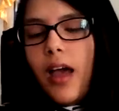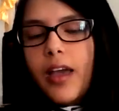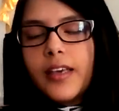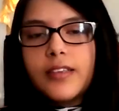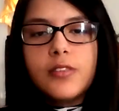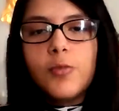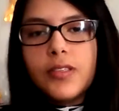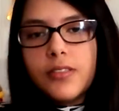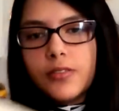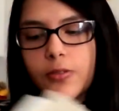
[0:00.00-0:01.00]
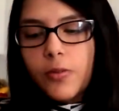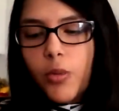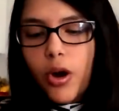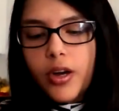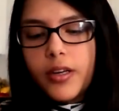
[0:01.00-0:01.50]
I guess it was to
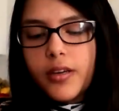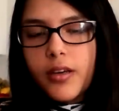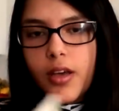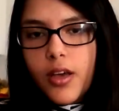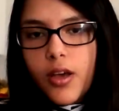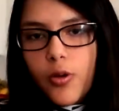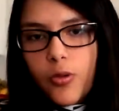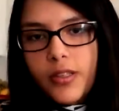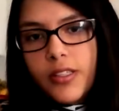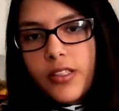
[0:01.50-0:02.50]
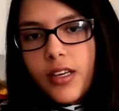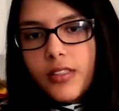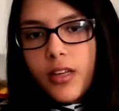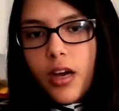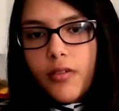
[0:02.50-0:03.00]
mark where the dust
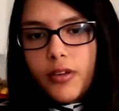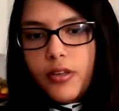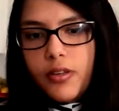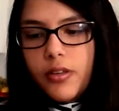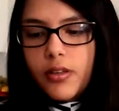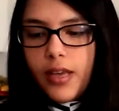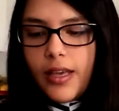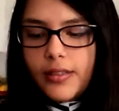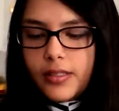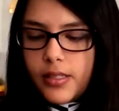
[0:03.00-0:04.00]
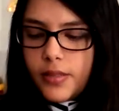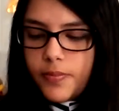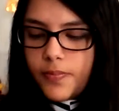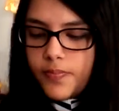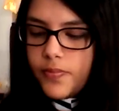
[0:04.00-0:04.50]
cover ended.
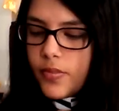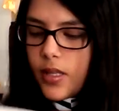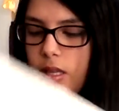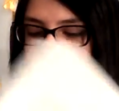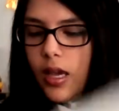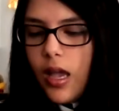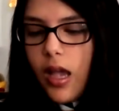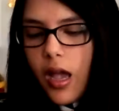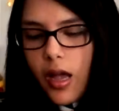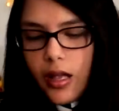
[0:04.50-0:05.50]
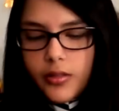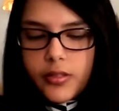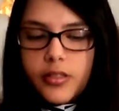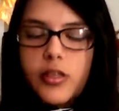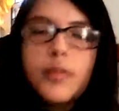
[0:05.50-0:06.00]

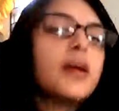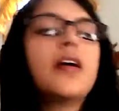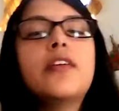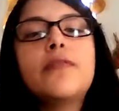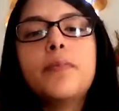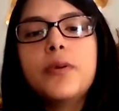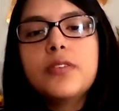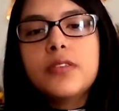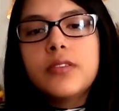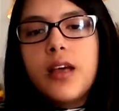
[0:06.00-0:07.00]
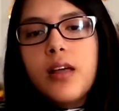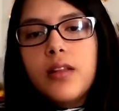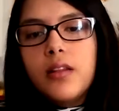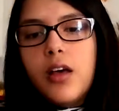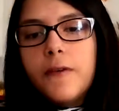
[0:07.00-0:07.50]
Also, I'm a kind of person that
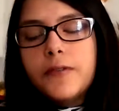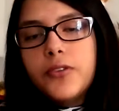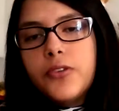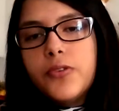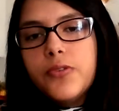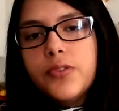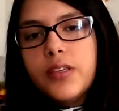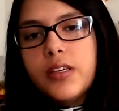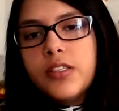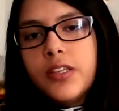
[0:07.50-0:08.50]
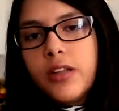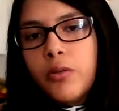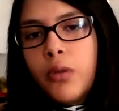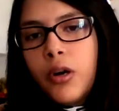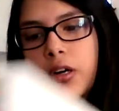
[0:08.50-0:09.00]
loves to use the
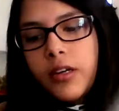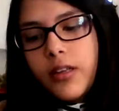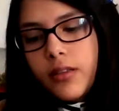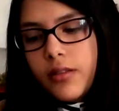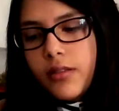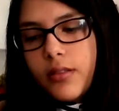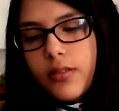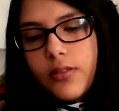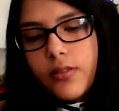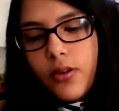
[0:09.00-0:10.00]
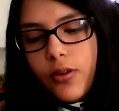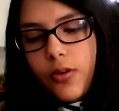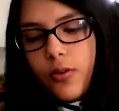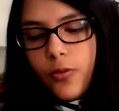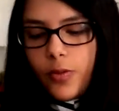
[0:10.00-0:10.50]
gel marker.
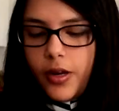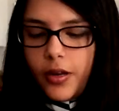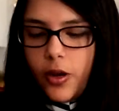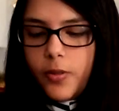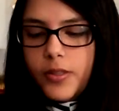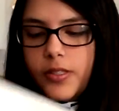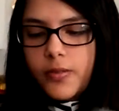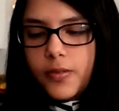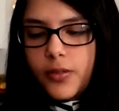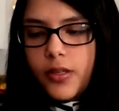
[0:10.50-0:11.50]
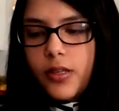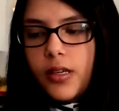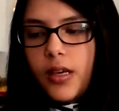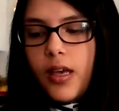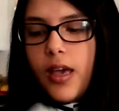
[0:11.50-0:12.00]
So when I opened this book,
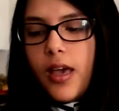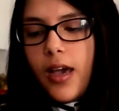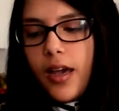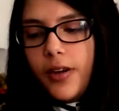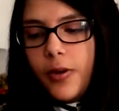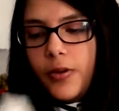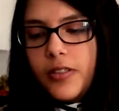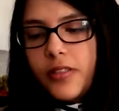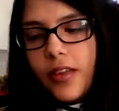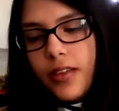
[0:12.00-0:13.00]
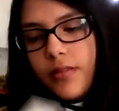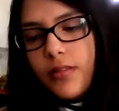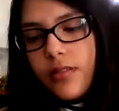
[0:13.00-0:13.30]
I noticed that